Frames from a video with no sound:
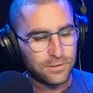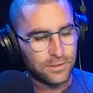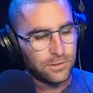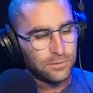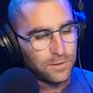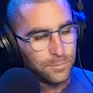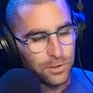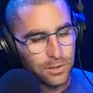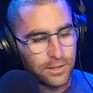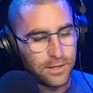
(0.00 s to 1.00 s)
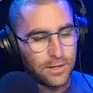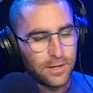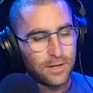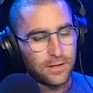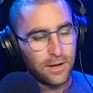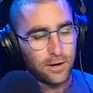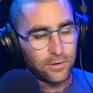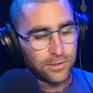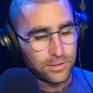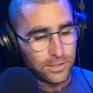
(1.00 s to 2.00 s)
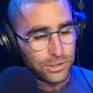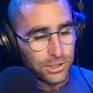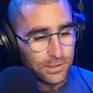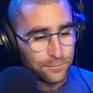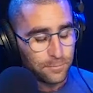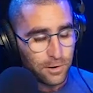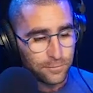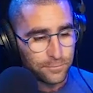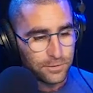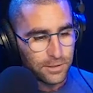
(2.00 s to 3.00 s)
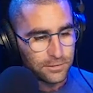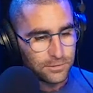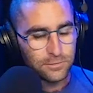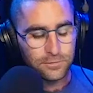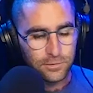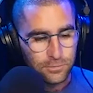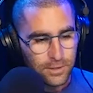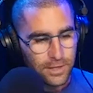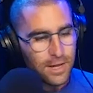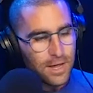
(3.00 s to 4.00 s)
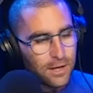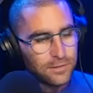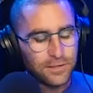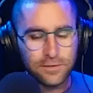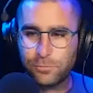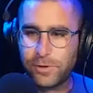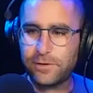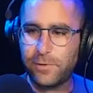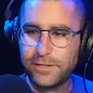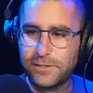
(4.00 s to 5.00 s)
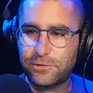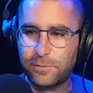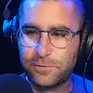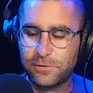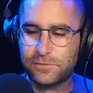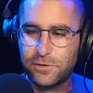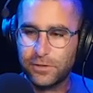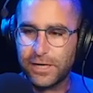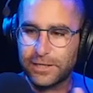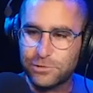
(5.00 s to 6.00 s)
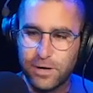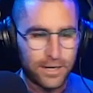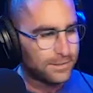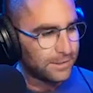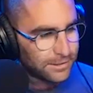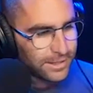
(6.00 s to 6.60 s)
to UC Berkeley. Oh, and you got a JD from Harvard Law too. So you got since when when did crypto start like attracting